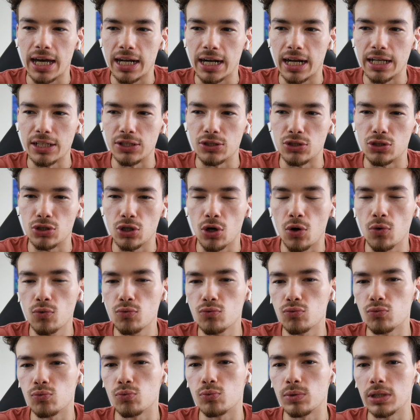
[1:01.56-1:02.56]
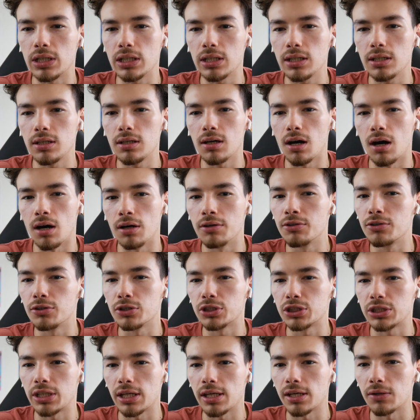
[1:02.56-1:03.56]
and I don't really
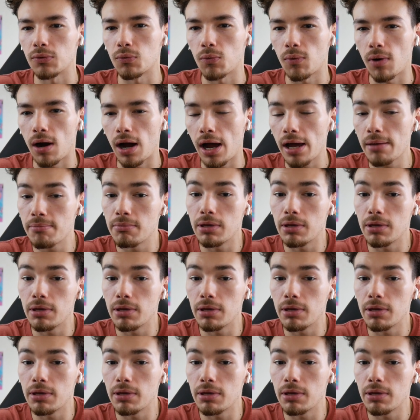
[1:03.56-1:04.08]
understand why.